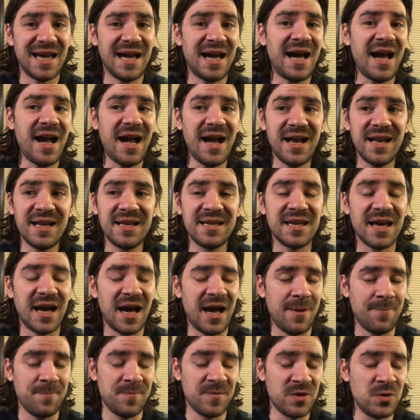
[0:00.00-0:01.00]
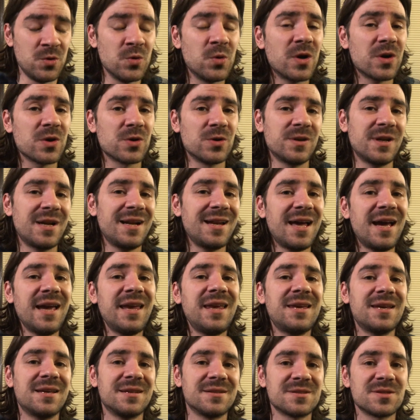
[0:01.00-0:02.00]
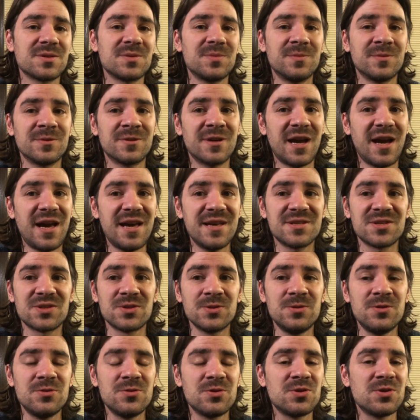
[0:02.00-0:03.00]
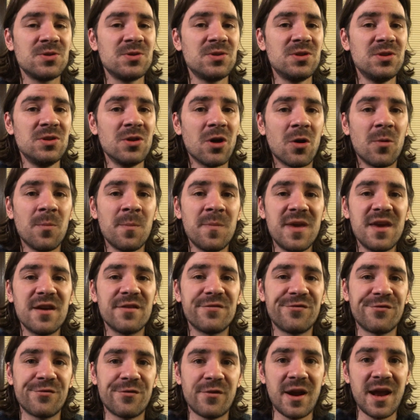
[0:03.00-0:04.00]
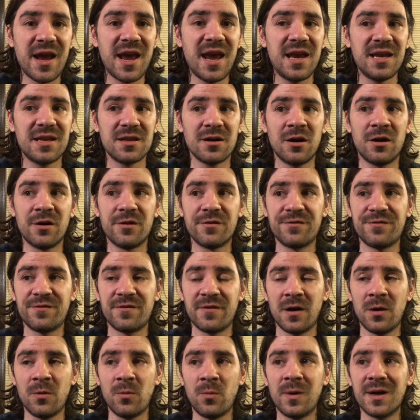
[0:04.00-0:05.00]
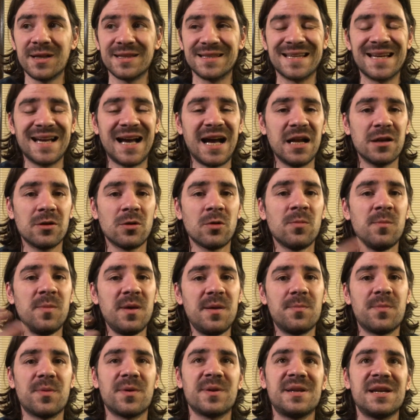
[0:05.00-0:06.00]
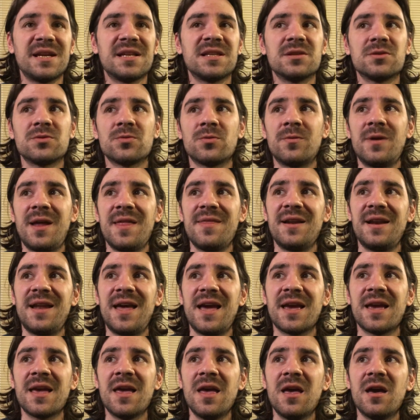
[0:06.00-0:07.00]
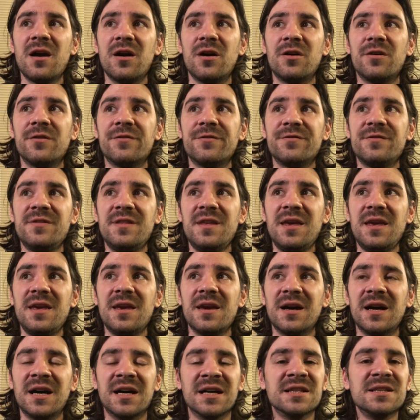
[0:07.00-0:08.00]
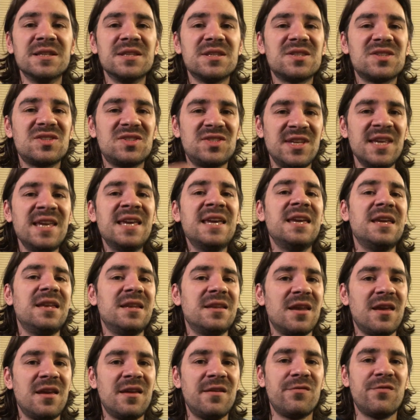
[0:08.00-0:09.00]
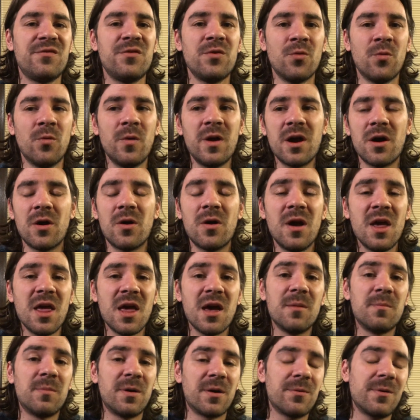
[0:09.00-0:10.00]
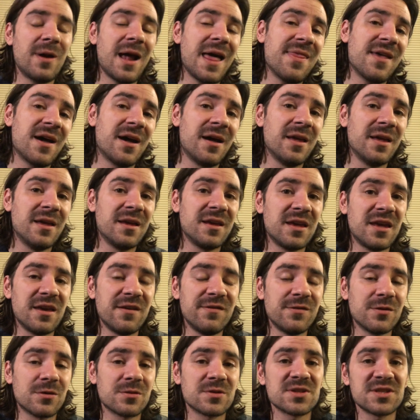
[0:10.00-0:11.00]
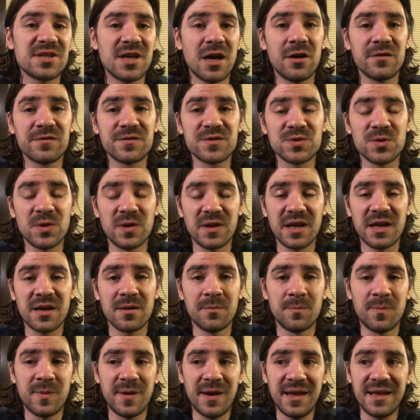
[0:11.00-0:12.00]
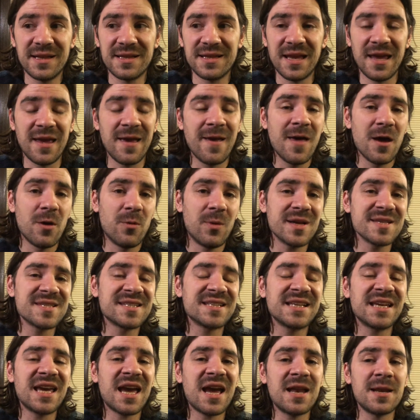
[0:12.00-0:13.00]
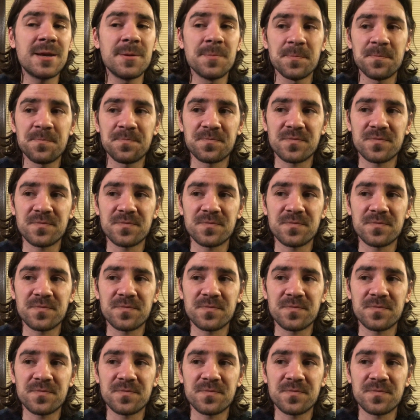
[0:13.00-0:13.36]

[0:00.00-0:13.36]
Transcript: and uh, you are gonna like it okay so you should not be afraid of what cannot be predicted or rather like of the unseen if you will but rather give yourself to it completely once again